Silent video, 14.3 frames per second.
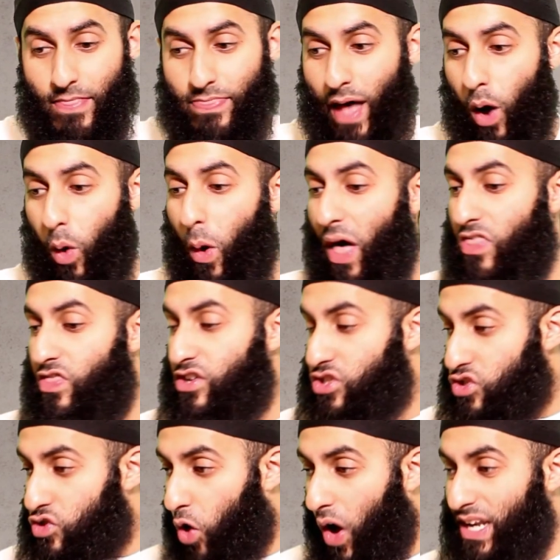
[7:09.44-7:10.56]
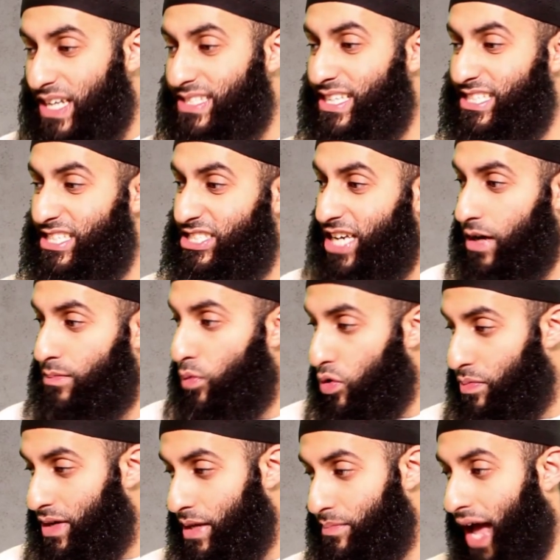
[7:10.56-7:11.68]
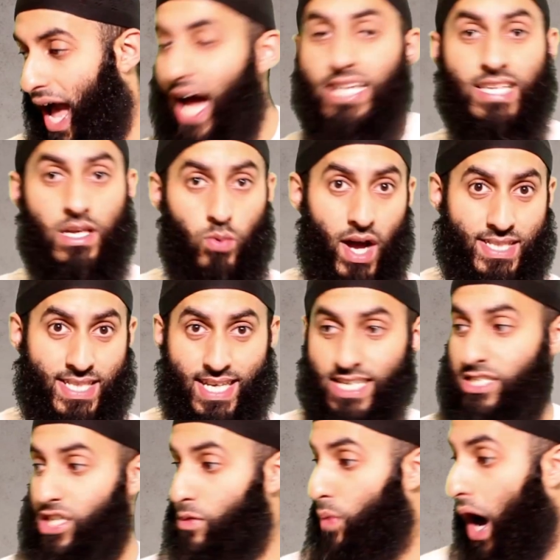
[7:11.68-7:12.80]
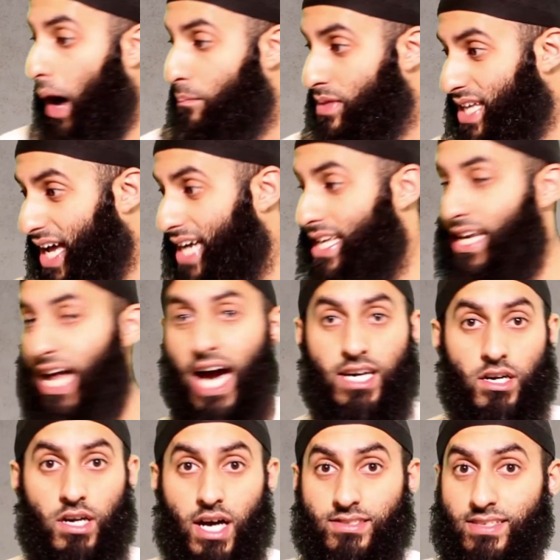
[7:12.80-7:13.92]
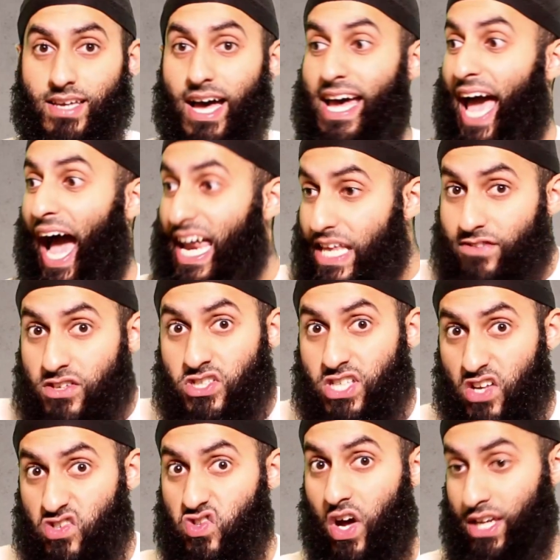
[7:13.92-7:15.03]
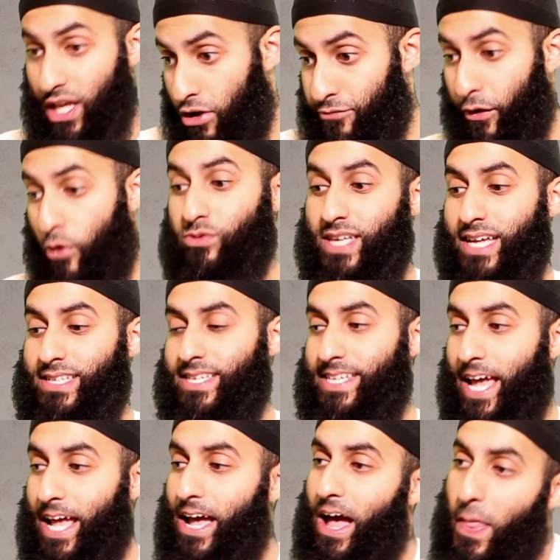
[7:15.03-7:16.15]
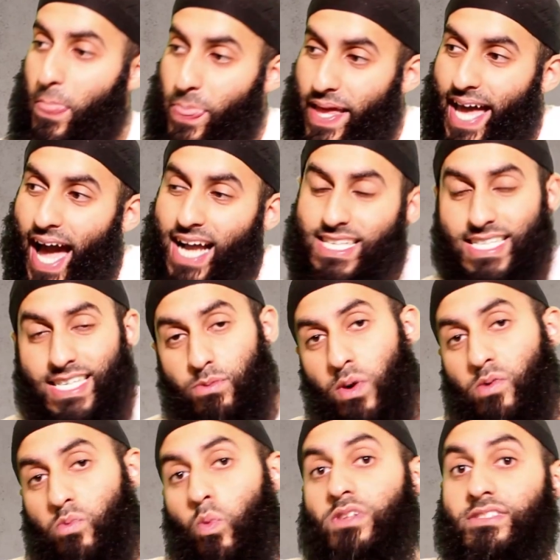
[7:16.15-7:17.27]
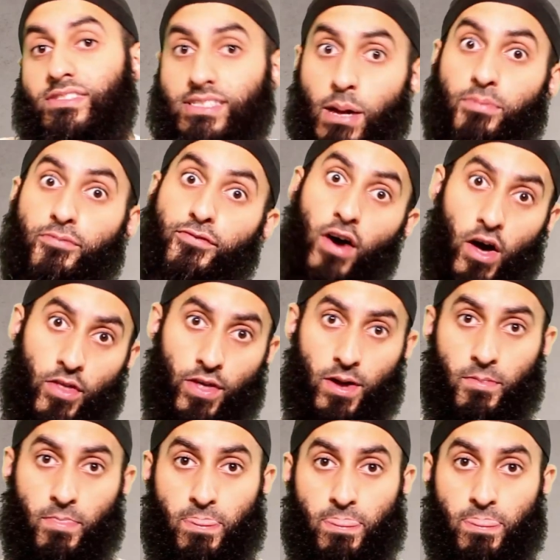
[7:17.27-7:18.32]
Now, the scholars such as Sheikh Muqbil ibn Hadi al-Wadi'i, Sheikh Muhammad Khalil al-Harras, and even Sheikh Salih al-Fawzan today, they actually went one step further